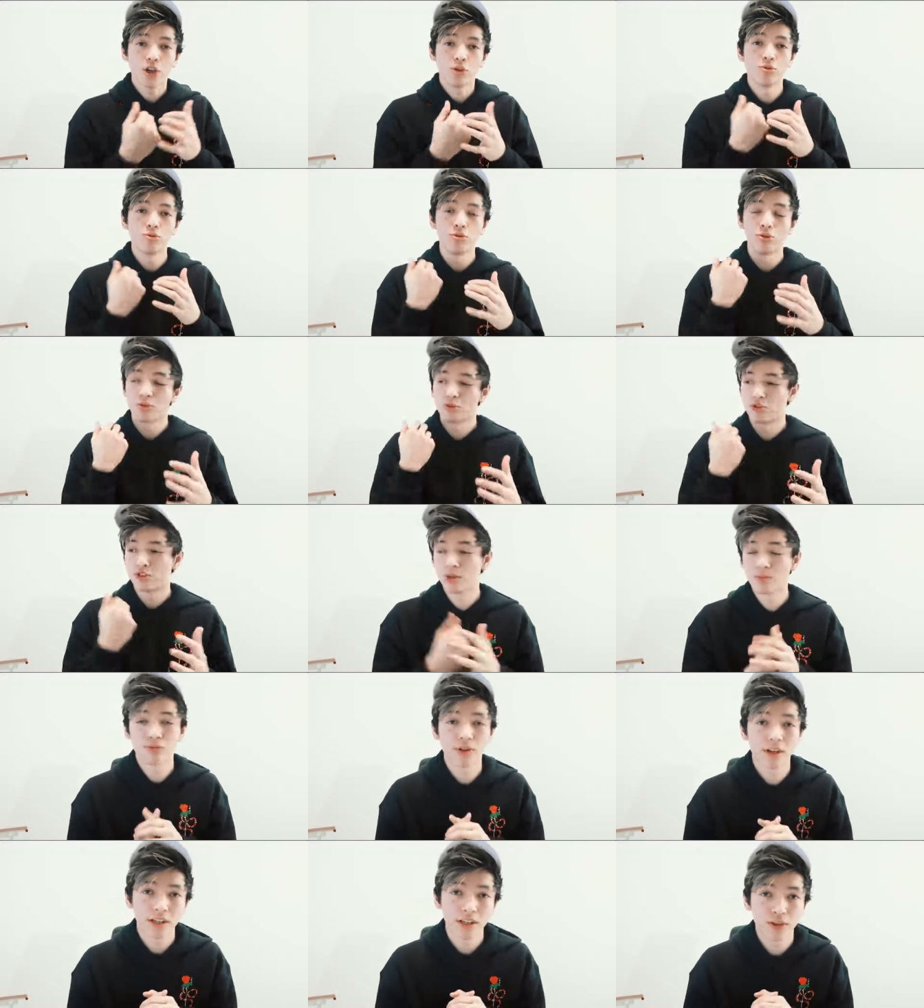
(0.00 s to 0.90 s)
you, you know,
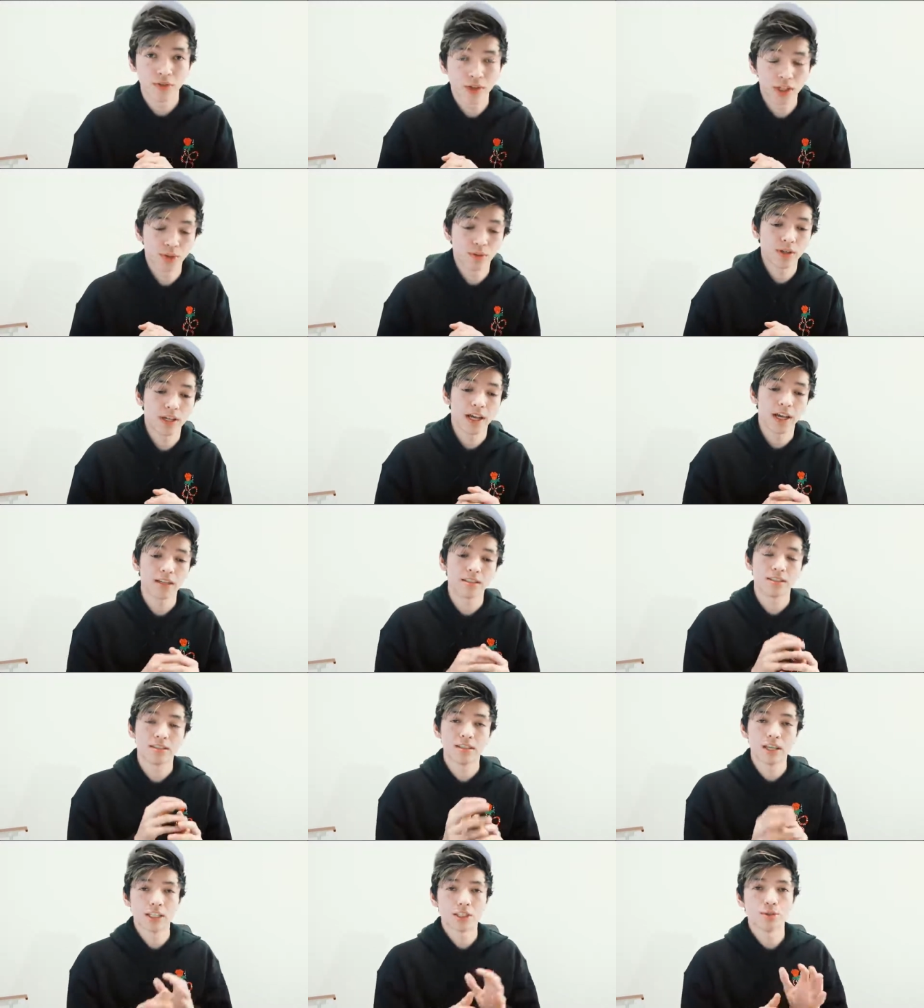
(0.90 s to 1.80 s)
jump right into Facebook
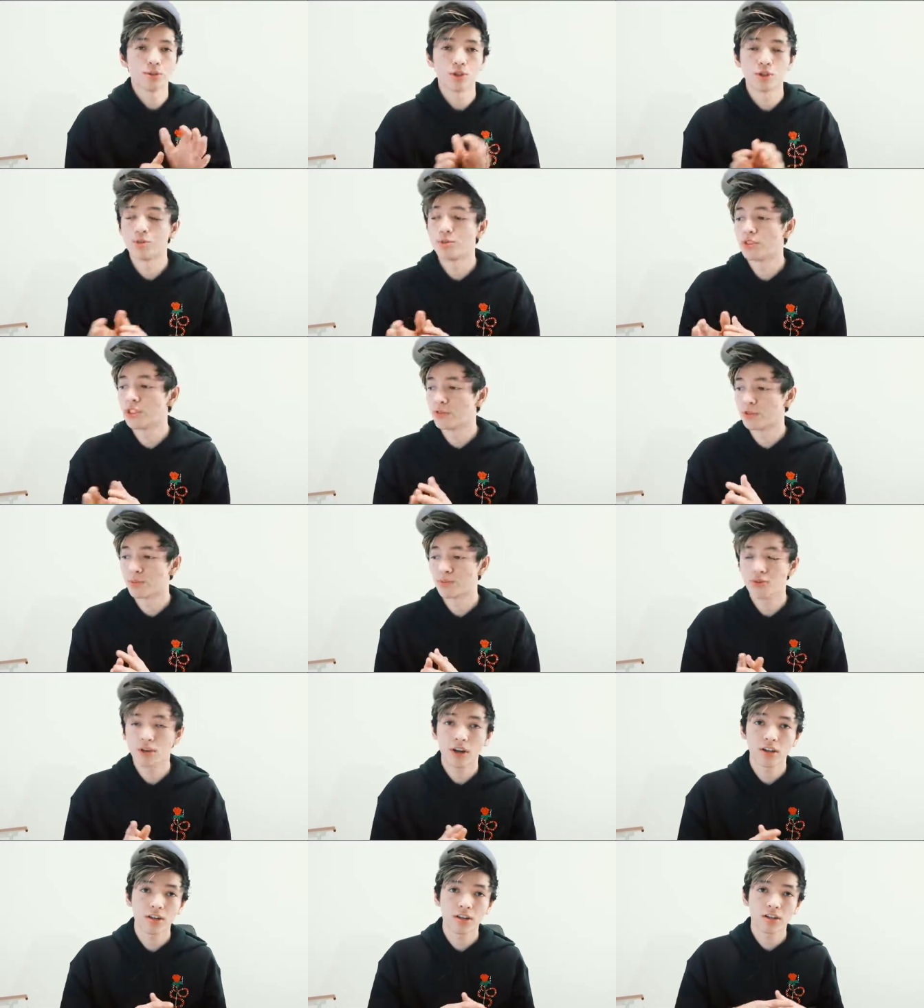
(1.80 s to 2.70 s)
ads, test multiple different
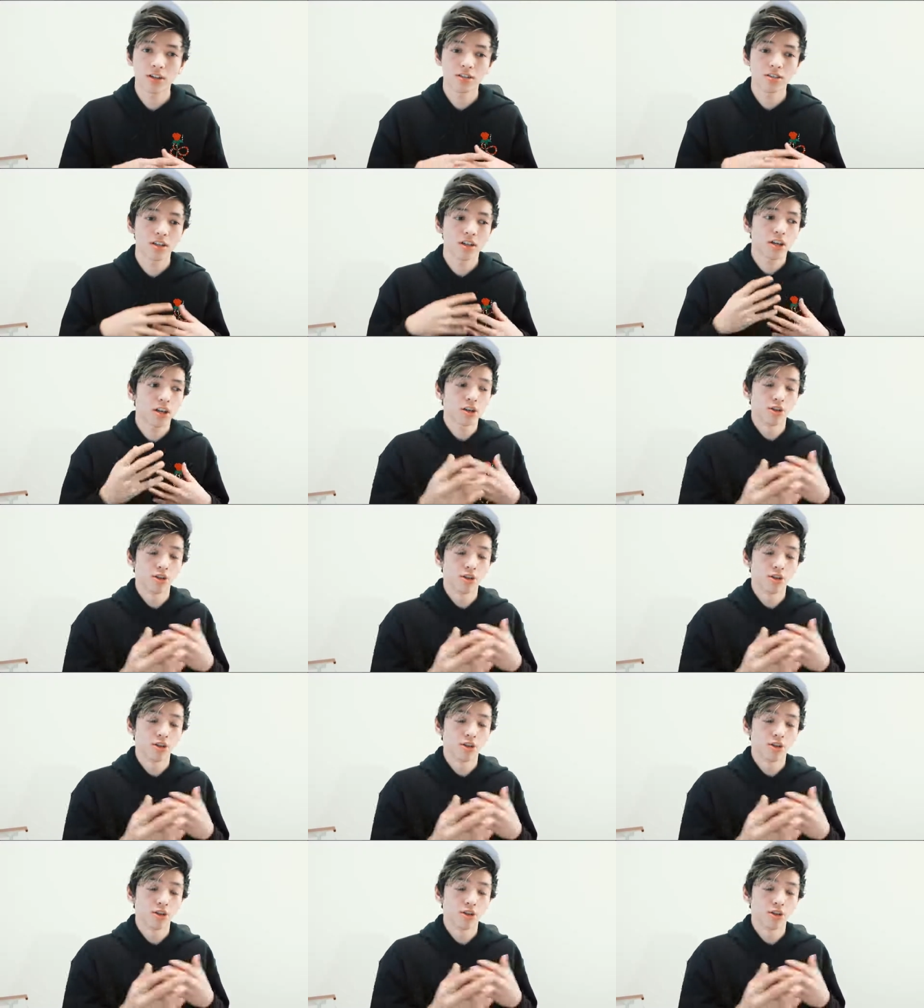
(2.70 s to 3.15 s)
products,